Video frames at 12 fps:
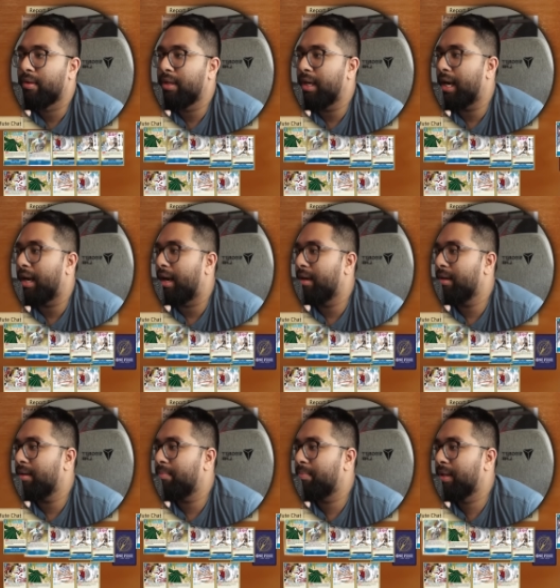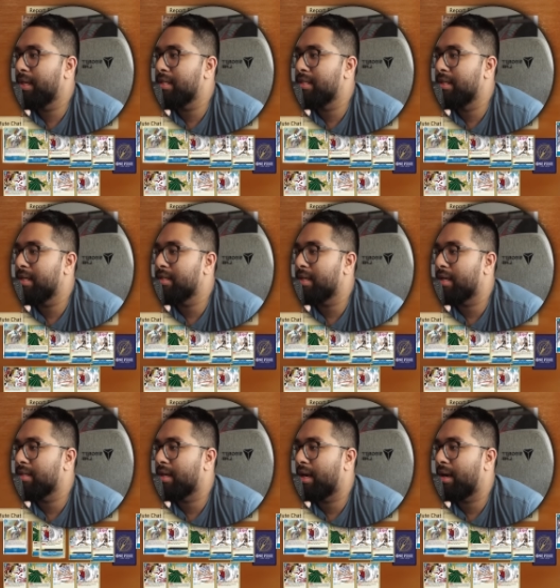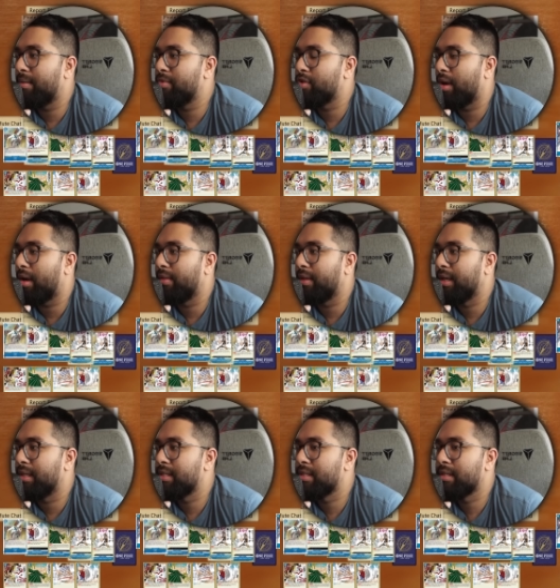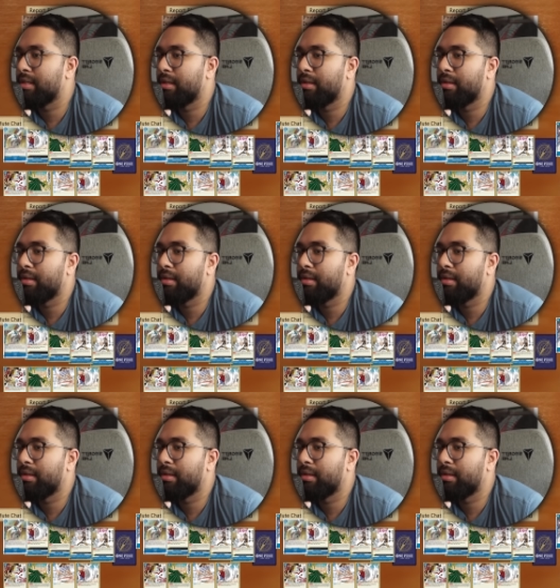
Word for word: Yeah, I'm going to place this on top, draw this.